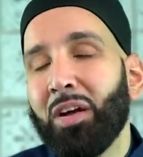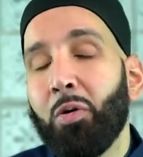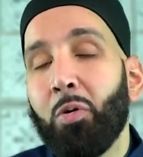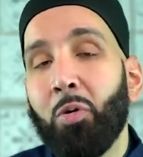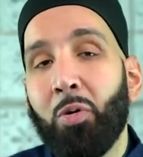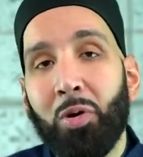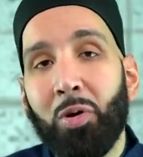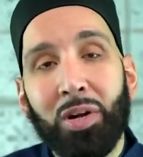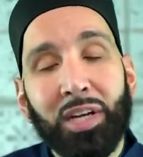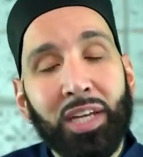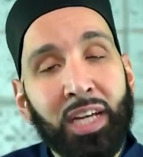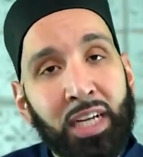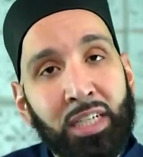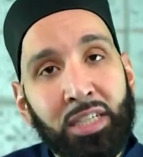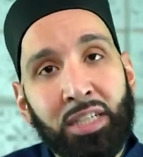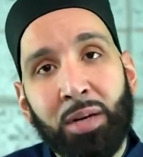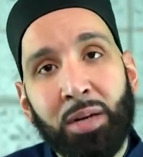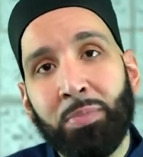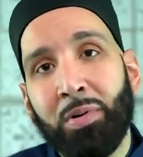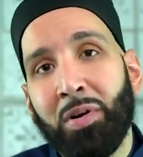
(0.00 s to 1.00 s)
Or
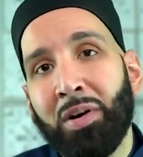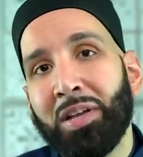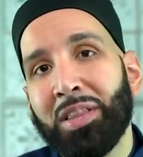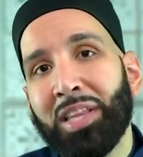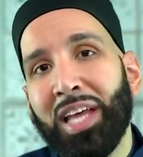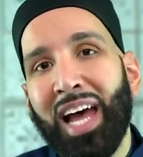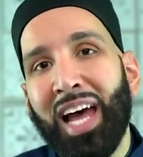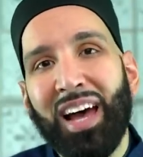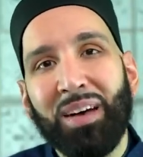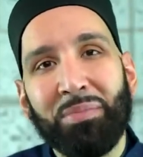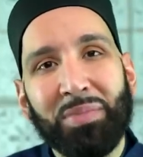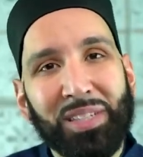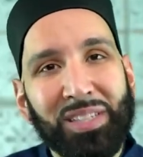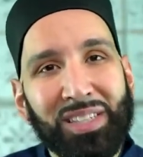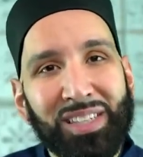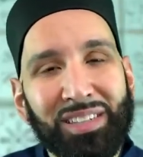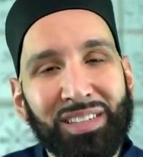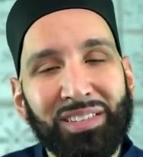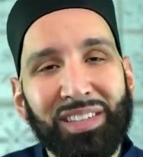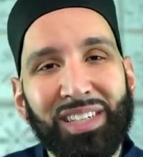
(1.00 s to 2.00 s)
catch up on the Habits
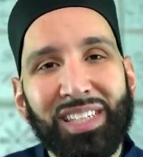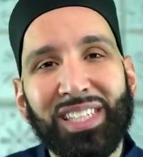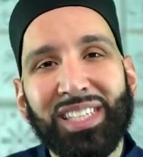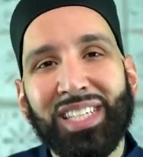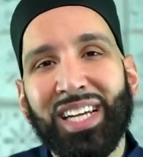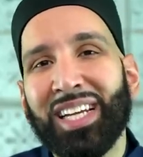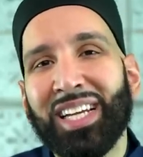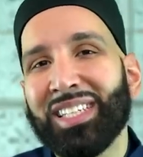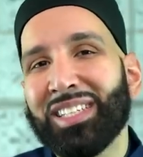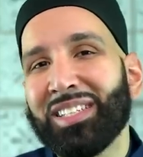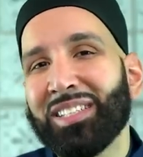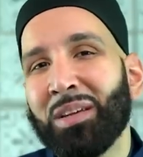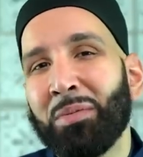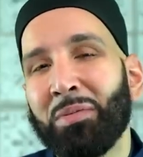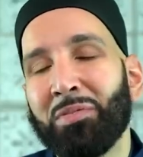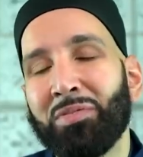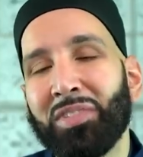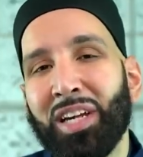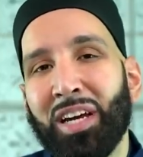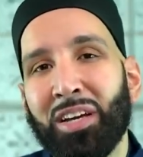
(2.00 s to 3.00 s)
series and some
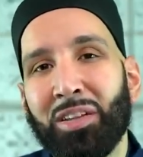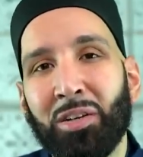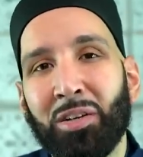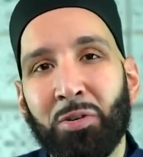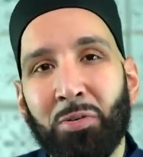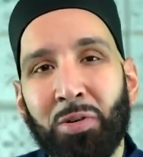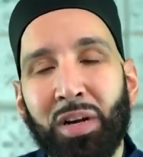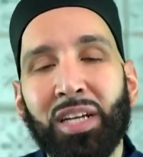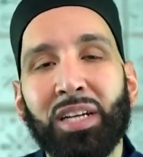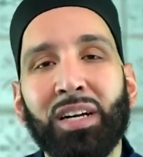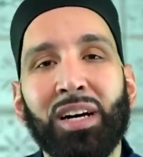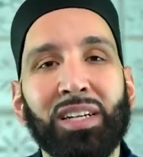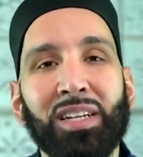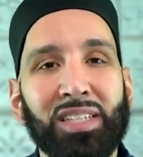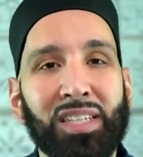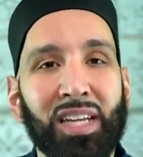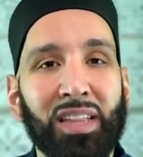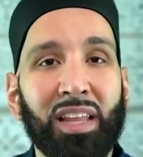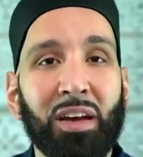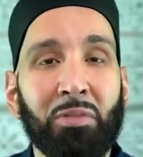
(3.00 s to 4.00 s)
of the other great
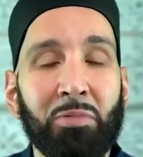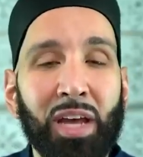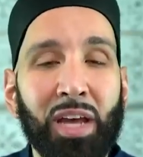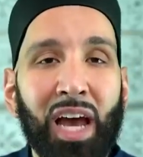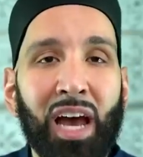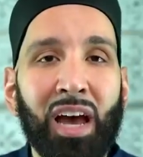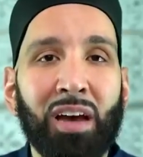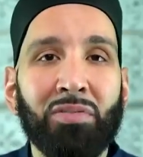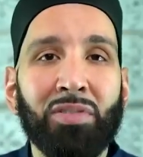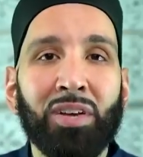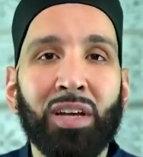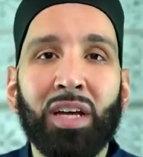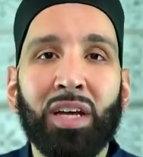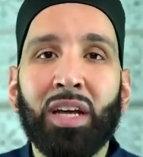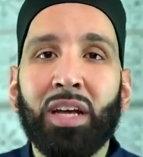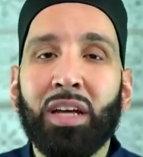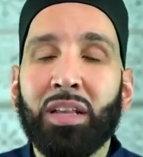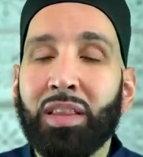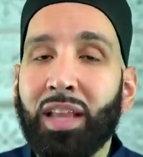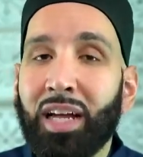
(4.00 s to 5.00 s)
content that we have
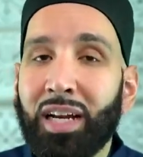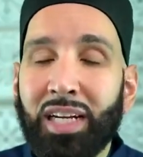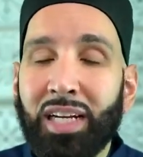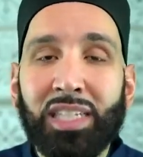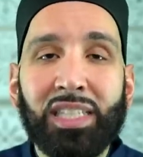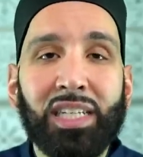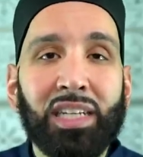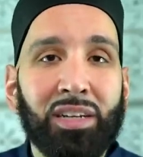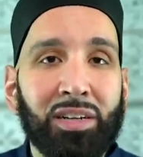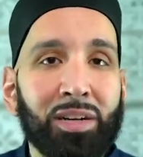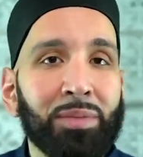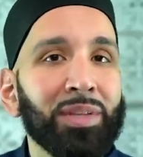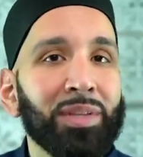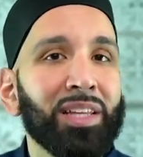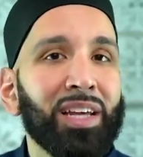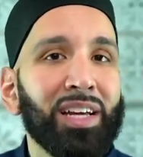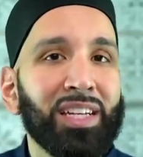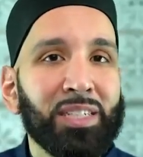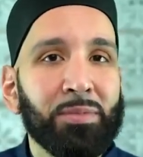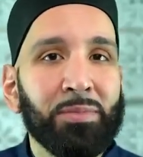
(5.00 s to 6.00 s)
that isn't
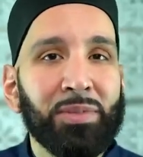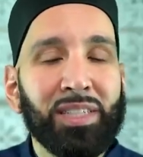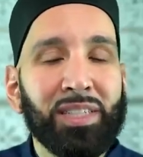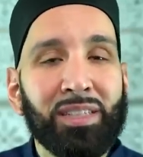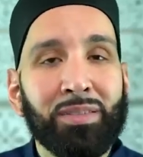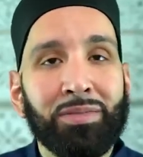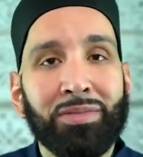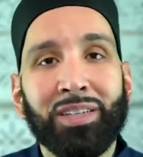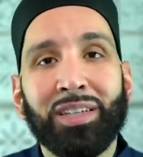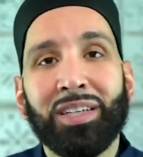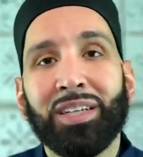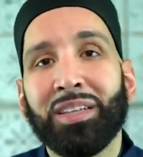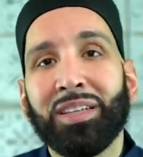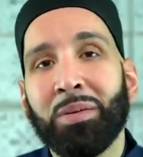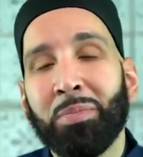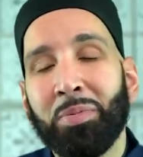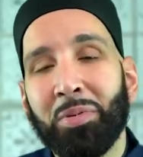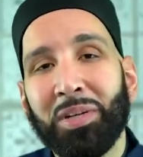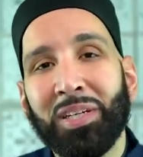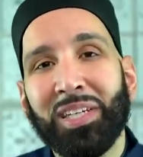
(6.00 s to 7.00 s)
Ramadan specific. The
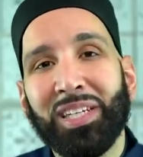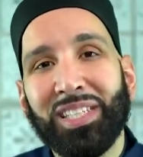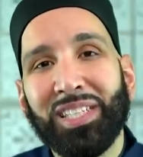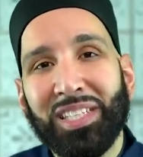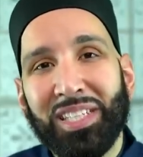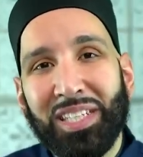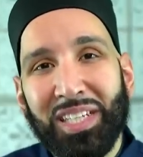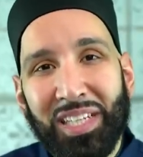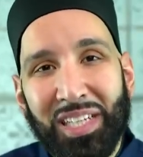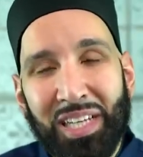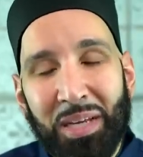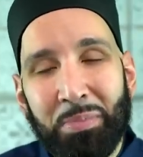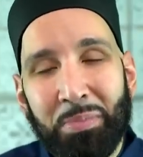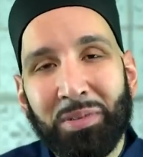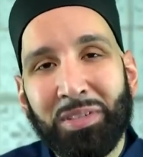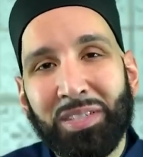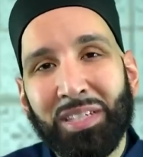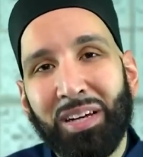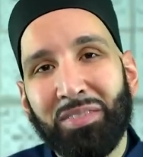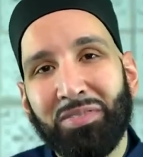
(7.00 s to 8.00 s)
point is, keep
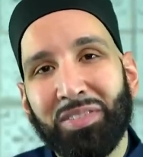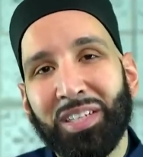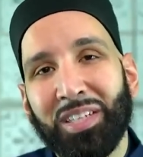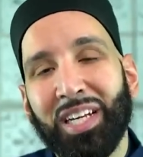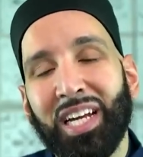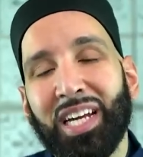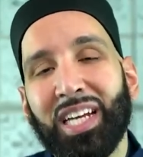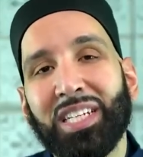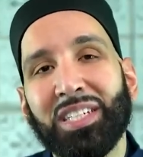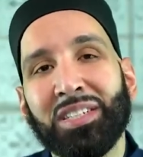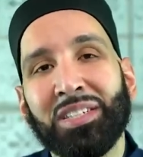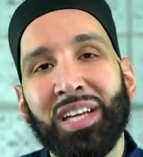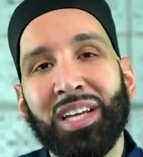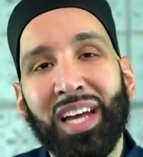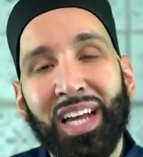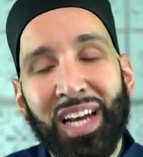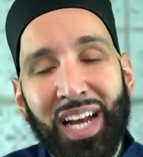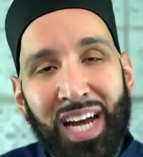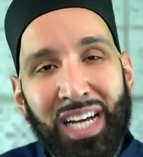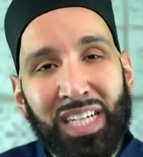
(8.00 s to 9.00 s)
yourself engaged.
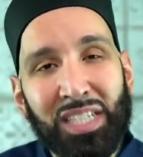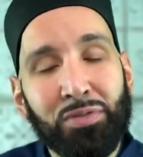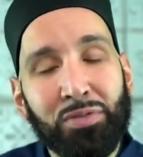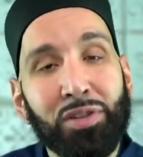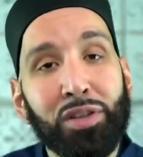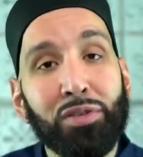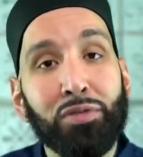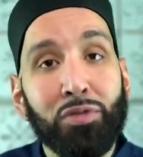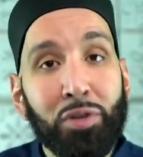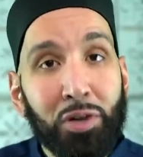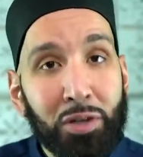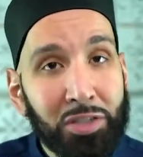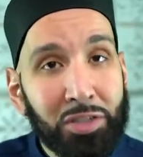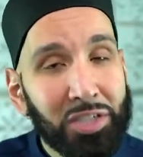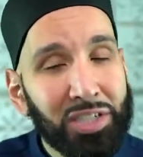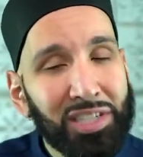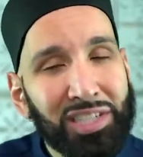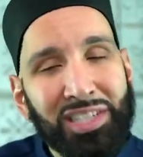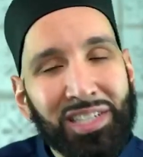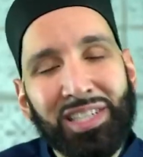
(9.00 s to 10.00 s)
And as for the
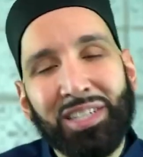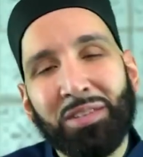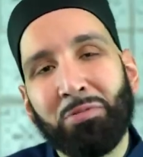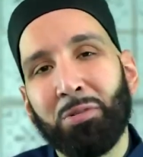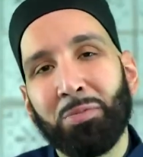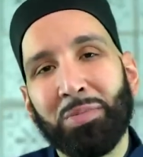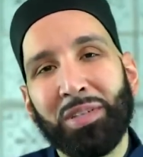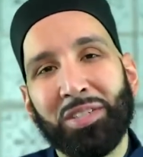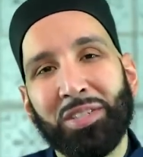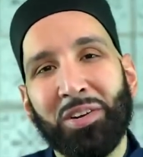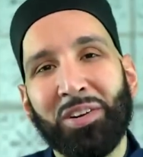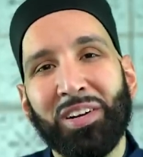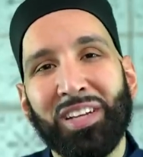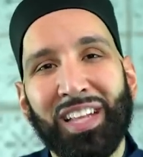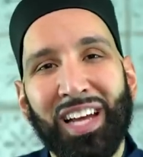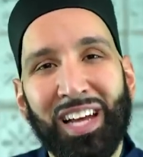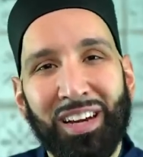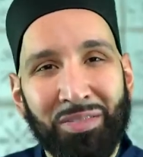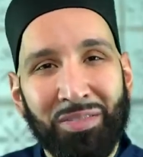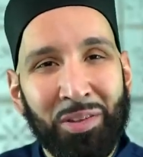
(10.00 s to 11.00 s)
firsts, we'll be starting
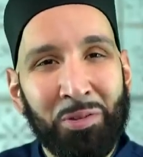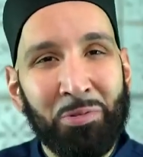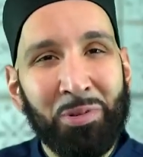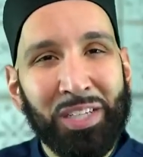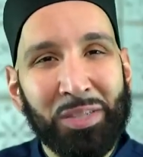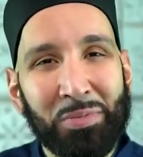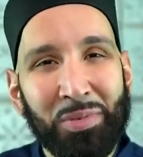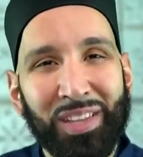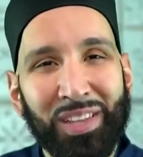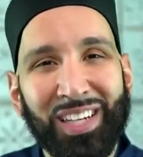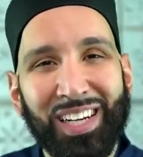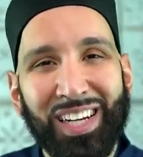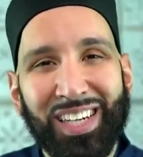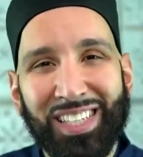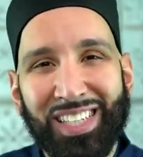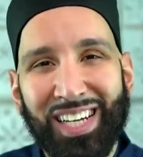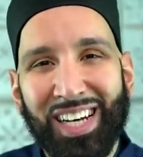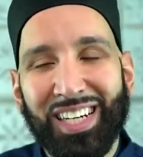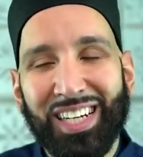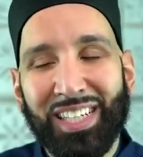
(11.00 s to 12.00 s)
that in a few weeks with the night
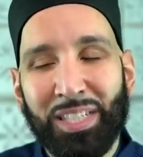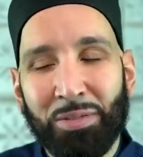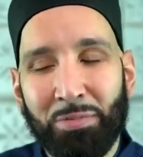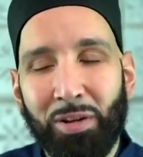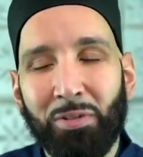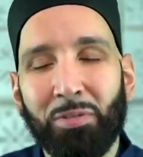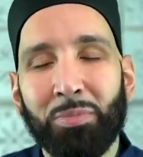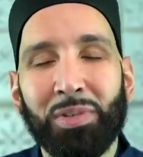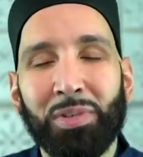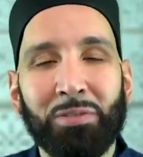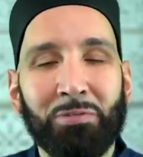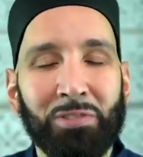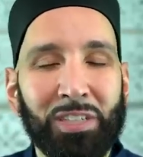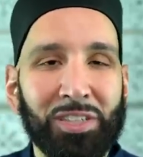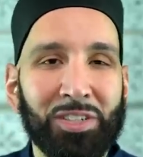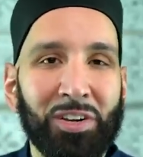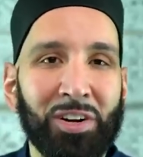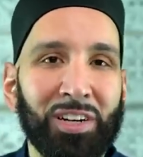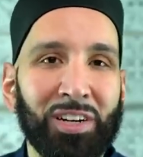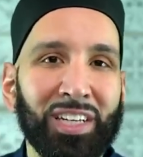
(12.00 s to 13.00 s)
ta'ala as well. We'll be
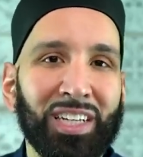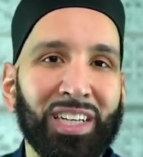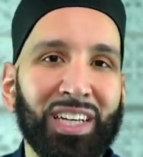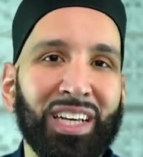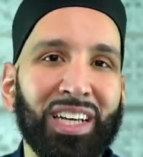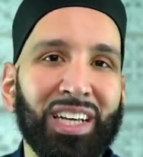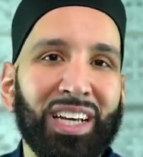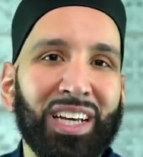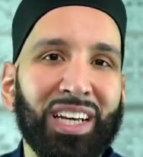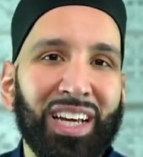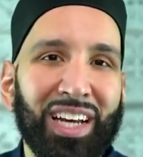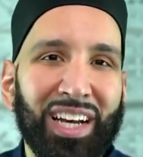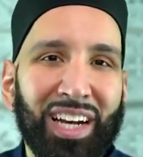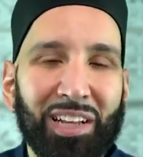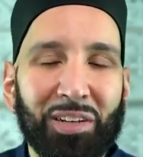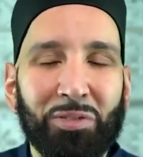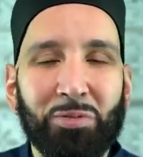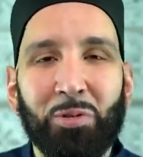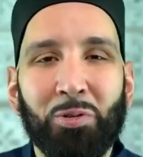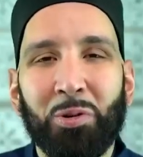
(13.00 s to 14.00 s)
restarting, and I
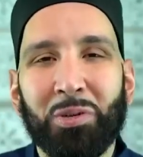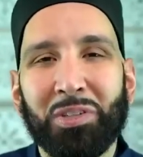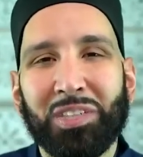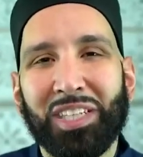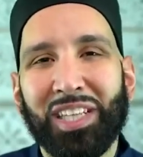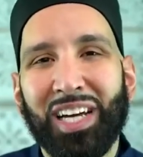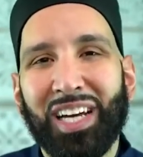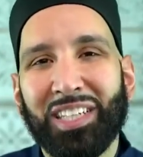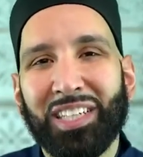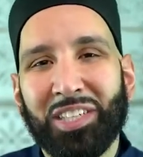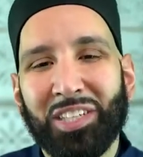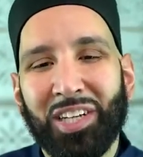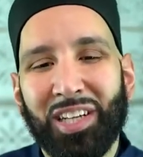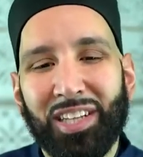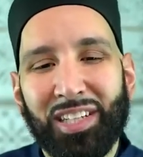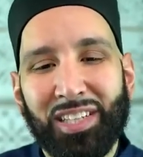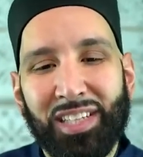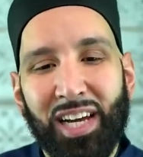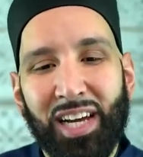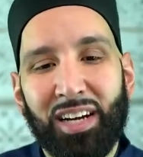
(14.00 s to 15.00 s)
look forward to that,
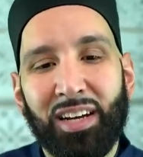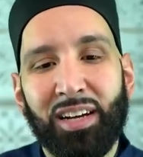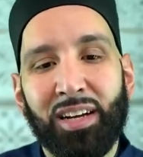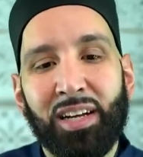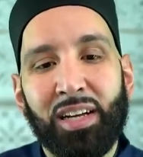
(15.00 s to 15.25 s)
inshallah ta'ala.